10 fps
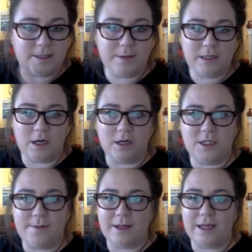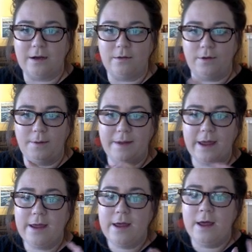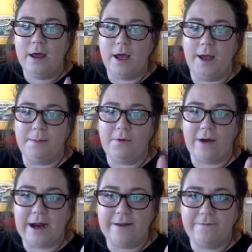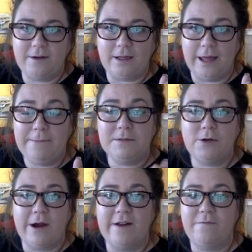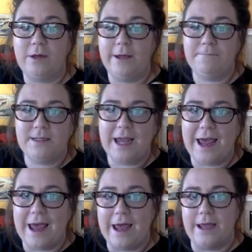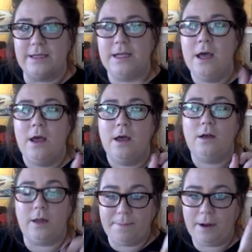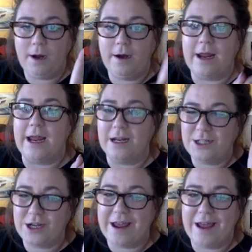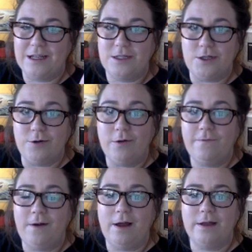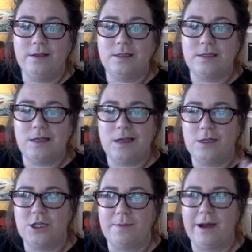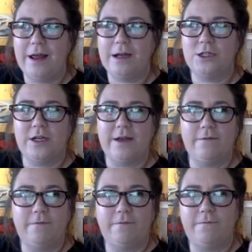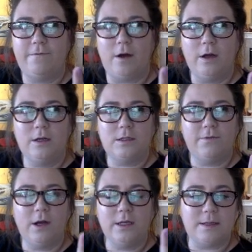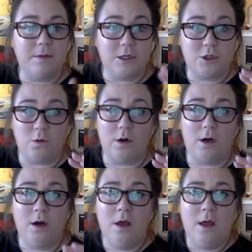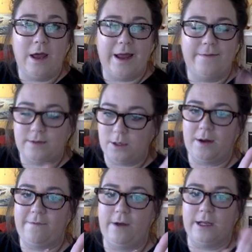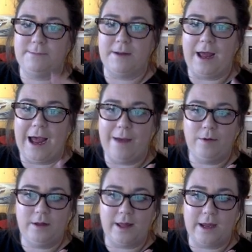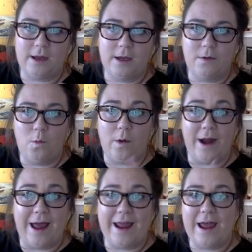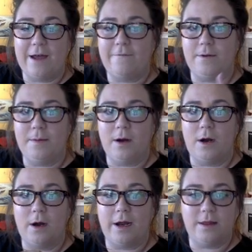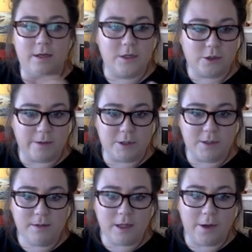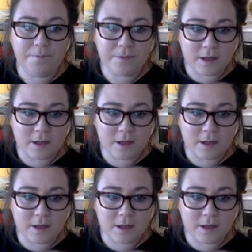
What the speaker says: I'm going to talk to you about that in a little bit. Creative Clips has clip art, and she has doodle fonts, and she might actually have fonts. I'm not sure. I have so many fonts, but I will link what I have from her in the description below.